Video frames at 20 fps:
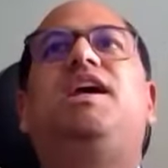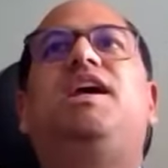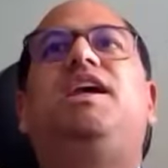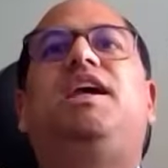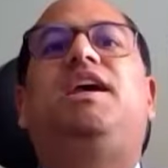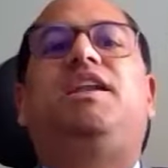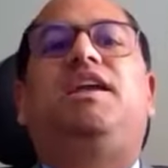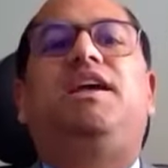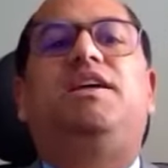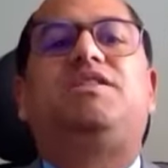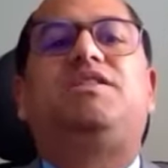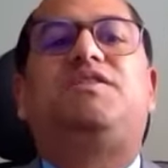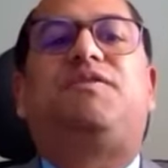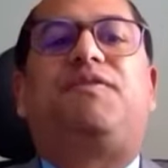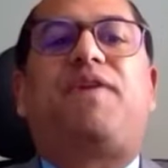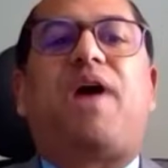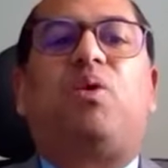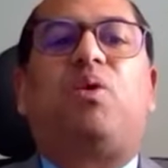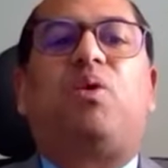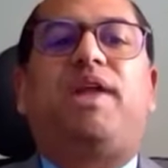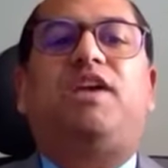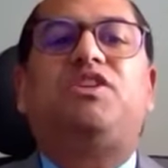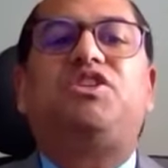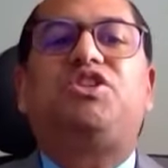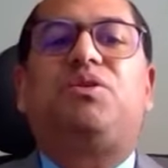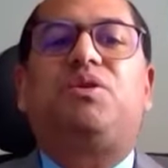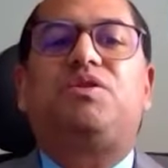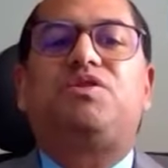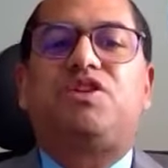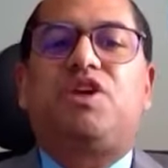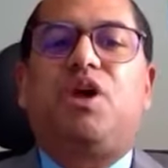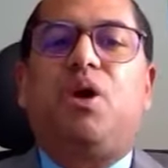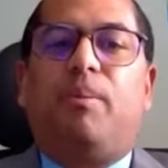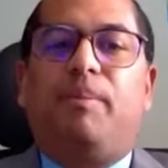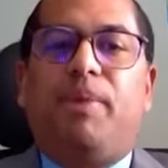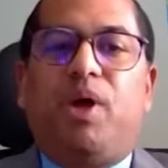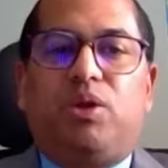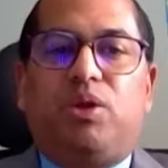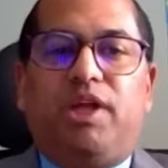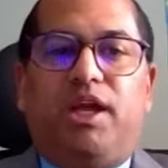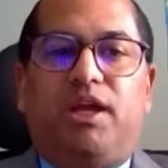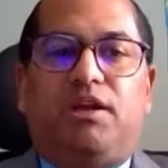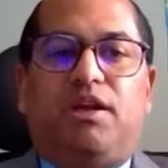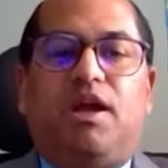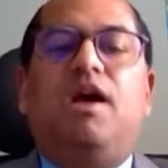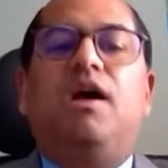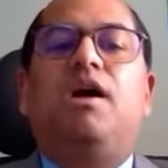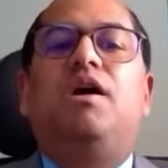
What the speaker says: It is foundational skill building.